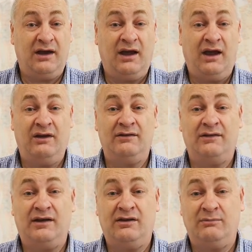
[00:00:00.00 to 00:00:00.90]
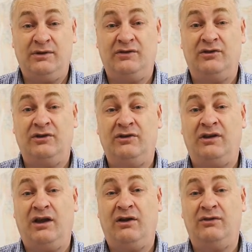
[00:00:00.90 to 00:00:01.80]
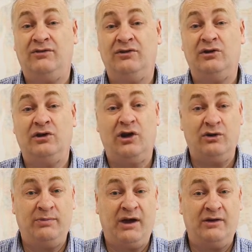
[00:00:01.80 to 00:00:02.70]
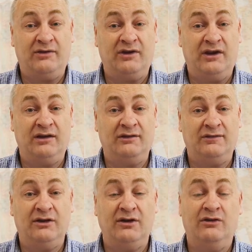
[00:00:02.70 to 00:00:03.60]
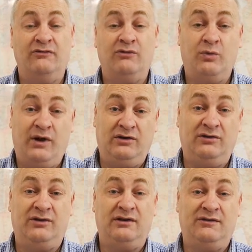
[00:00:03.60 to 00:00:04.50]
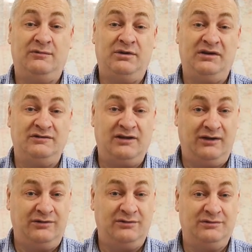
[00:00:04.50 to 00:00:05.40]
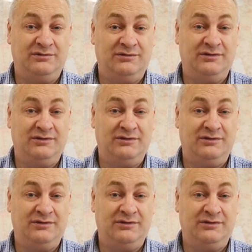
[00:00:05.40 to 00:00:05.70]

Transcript: and they can be turned down to low power settings for when you need to be gentle.